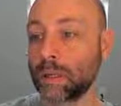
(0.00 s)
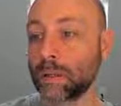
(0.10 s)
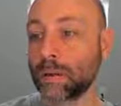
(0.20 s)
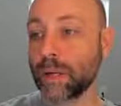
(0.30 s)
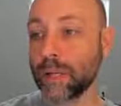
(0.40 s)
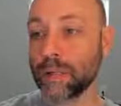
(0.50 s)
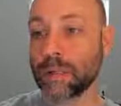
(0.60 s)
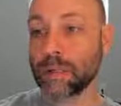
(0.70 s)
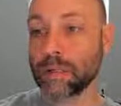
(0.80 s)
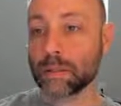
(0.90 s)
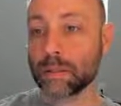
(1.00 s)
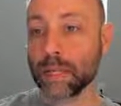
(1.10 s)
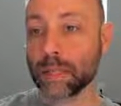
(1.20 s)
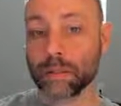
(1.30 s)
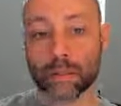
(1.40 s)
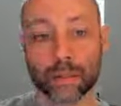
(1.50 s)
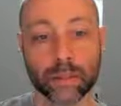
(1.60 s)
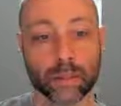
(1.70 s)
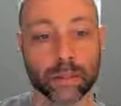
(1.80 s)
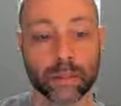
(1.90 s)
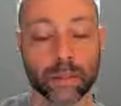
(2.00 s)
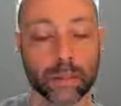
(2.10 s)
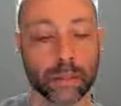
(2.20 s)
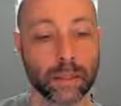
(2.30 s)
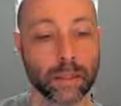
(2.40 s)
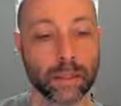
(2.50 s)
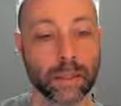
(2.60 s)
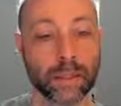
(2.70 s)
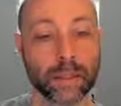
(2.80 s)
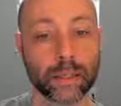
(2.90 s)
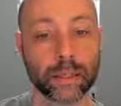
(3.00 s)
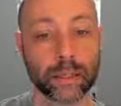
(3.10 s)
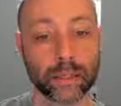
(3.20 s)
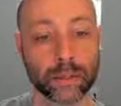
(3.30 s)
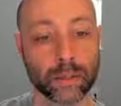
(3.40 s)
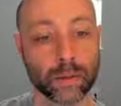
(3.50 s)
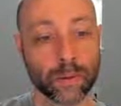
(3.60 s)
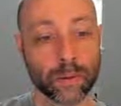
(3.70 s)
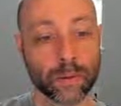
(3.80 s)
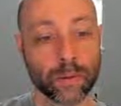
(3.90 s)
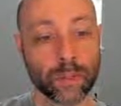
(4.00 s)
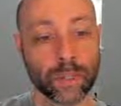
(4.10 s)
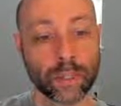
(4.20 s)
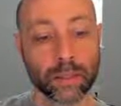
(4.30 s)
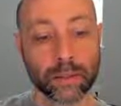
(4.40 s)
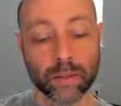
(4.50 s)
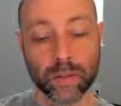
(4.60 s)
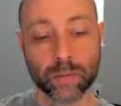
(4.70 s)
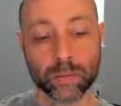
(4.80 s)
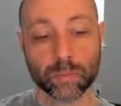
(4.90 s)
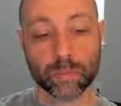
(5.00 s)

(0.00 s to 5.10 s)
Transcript: Okay, so that looks good. And so this is